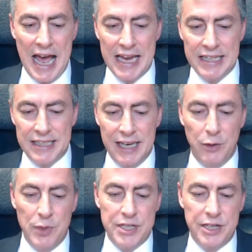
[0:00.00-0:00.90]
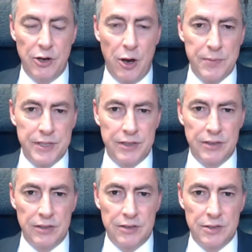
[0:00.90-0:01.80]
and linguistic
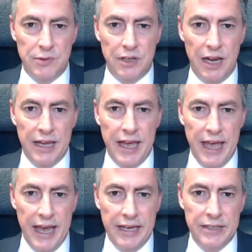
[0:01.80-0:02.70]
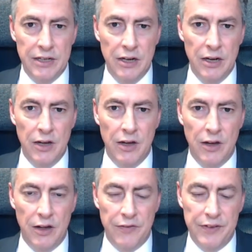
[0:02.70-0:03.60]
obstacles would lie ahead
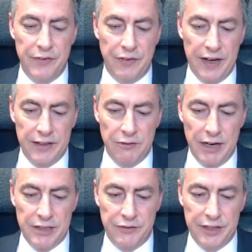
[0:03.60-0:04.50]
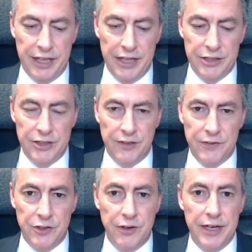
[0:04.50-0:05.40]
of the final ratification
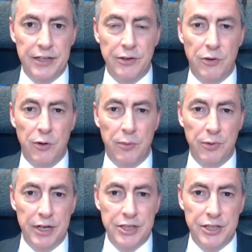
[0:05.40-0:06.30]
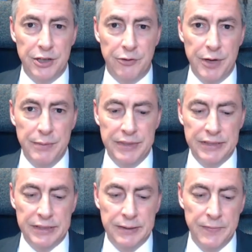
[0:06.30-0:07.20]
of the Trade and Cooperation
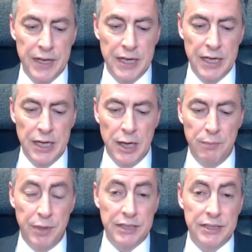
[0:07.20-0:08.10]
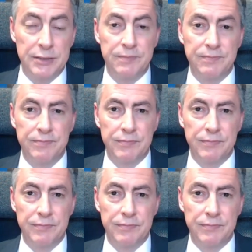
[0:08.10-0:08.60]
Agreement. But